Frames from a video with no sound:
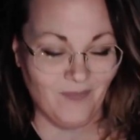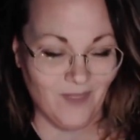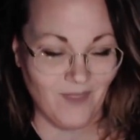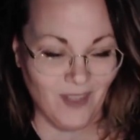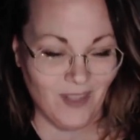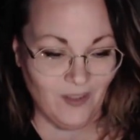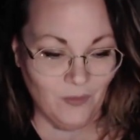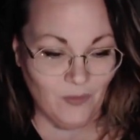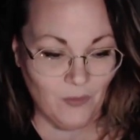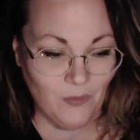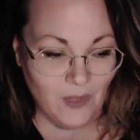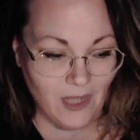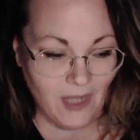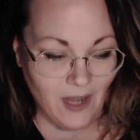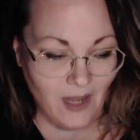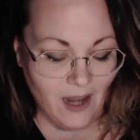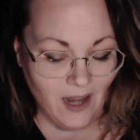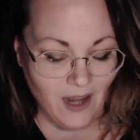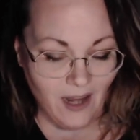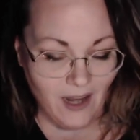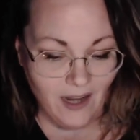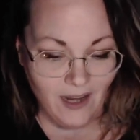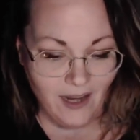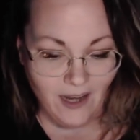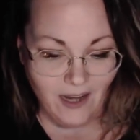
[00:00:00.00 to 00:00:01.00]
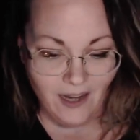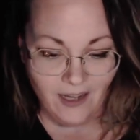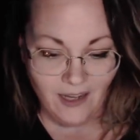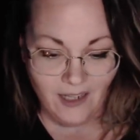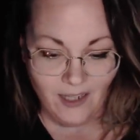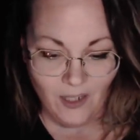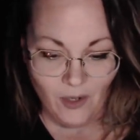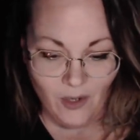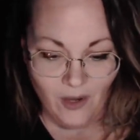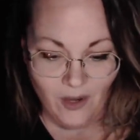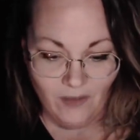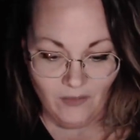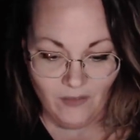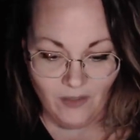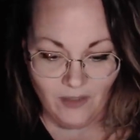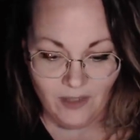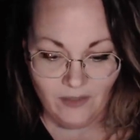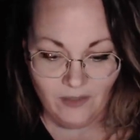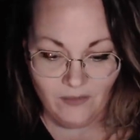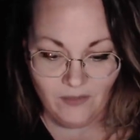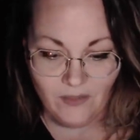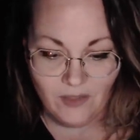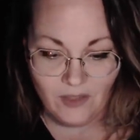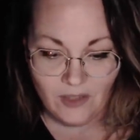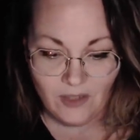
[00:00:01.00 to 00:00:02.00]
When I, have
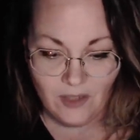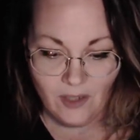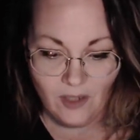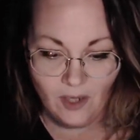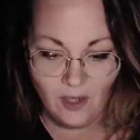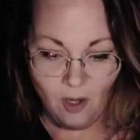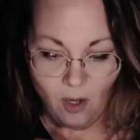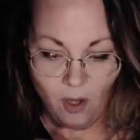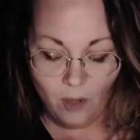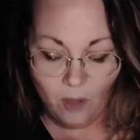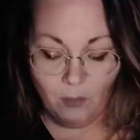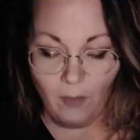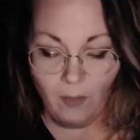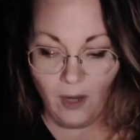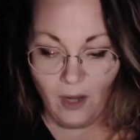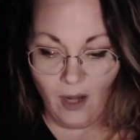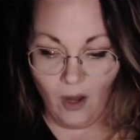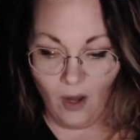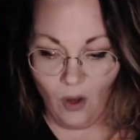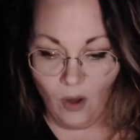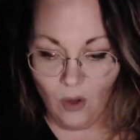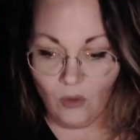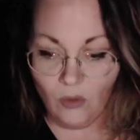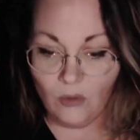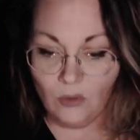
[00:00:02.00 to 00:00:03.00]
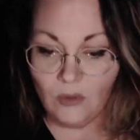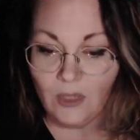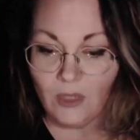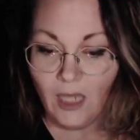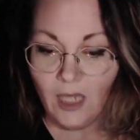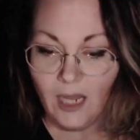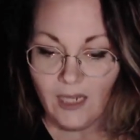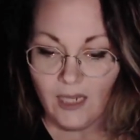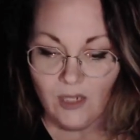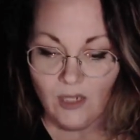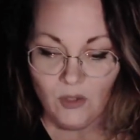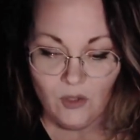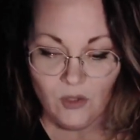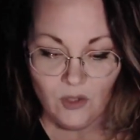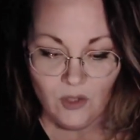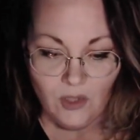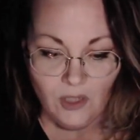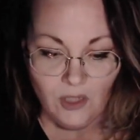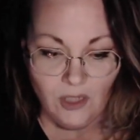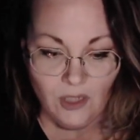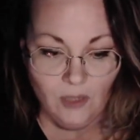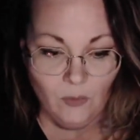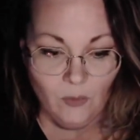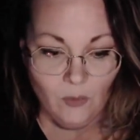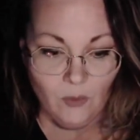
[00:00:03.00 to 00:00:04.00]
lived on my own, I
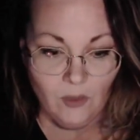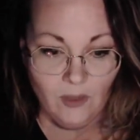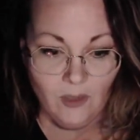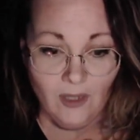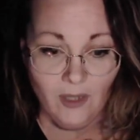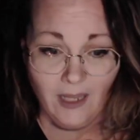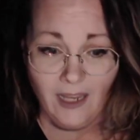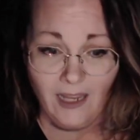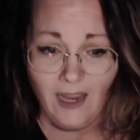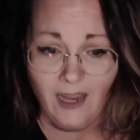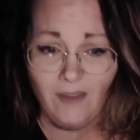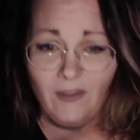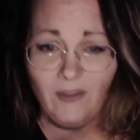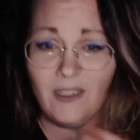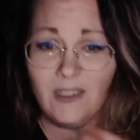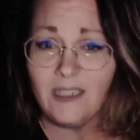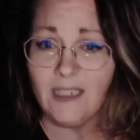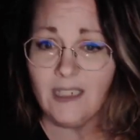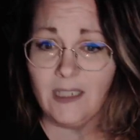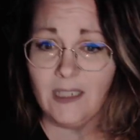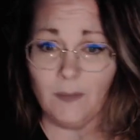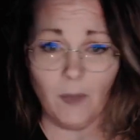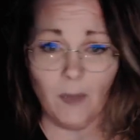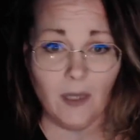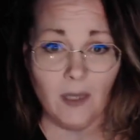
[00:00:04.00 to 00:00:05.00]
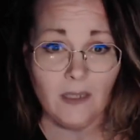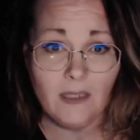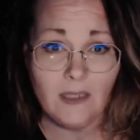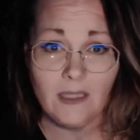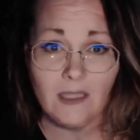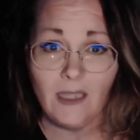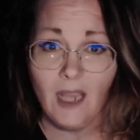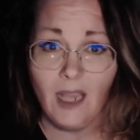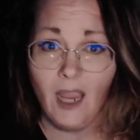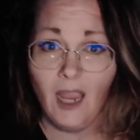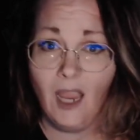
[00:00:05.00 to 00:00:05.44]
usually would, like, every 6 months